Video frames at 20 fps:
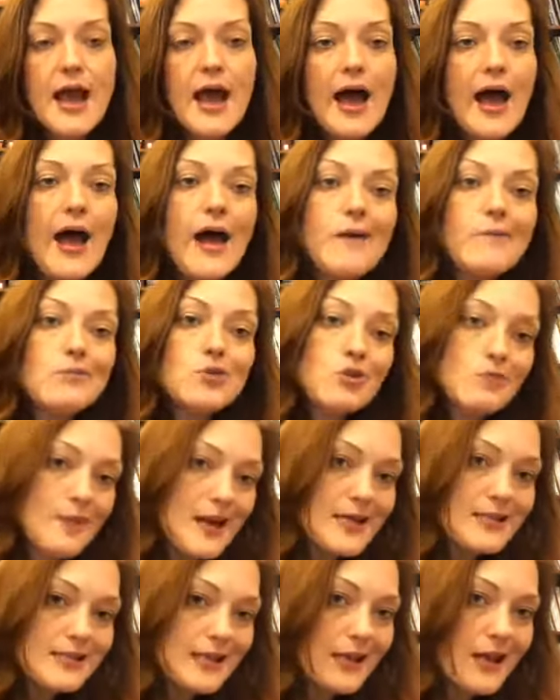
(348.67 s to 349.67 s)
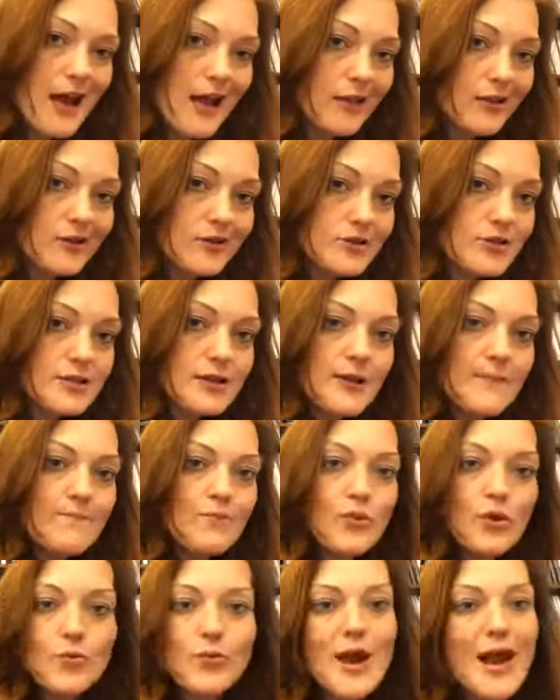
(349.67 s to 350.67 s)
your basic colors:
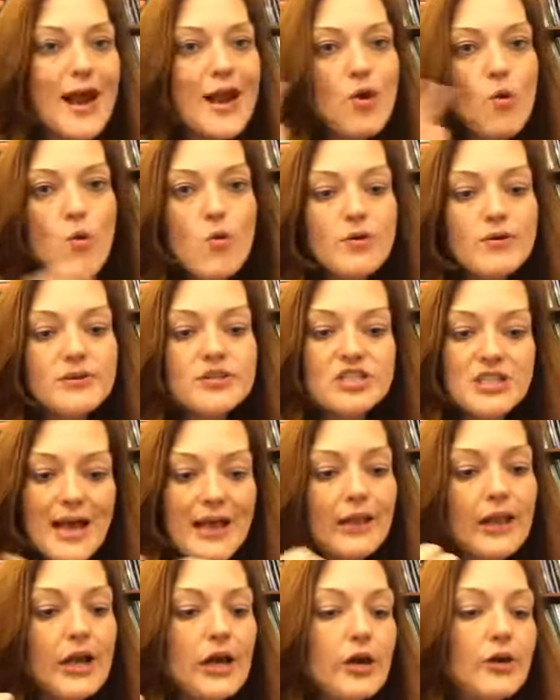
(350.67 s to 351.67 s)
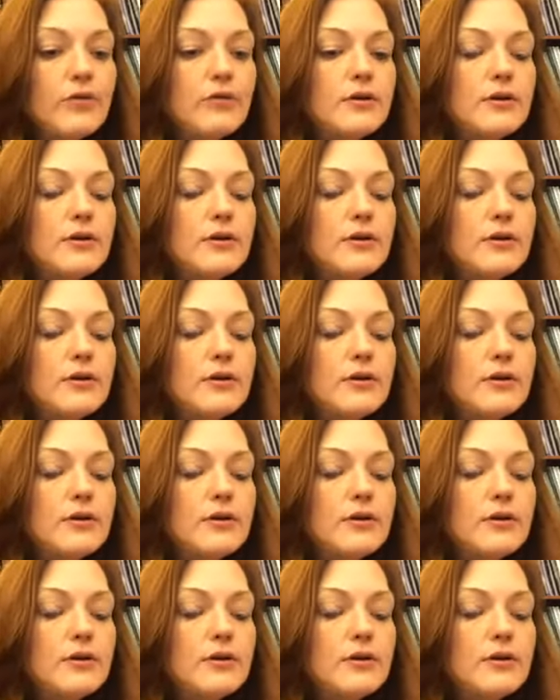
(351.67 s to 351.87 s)
red, orange, yellow,